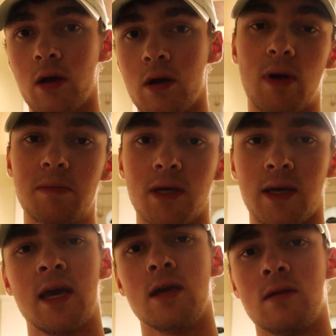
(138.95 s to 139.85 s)
You might be
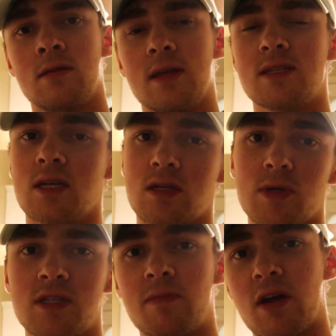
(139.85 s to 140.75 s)
like, hey, it's an
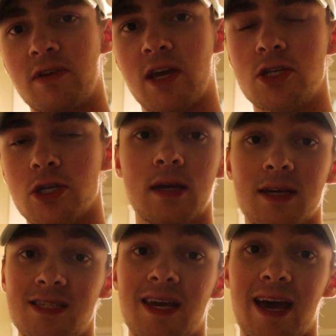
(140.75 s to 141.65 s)
expensive modification.
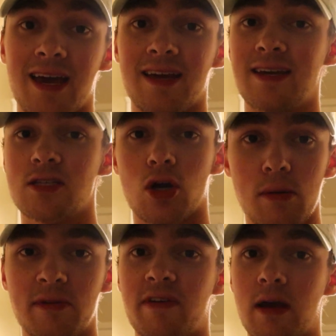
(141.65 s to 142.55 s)
Because yeah, it's
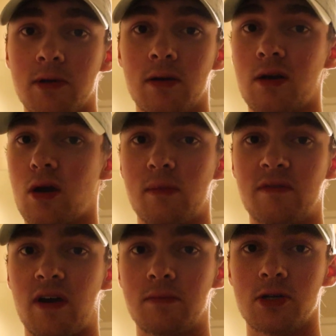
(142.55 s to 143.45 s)
carbon fiber. Carbon
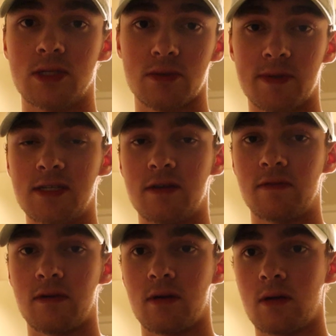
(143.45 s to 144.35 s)
fiber is expensive.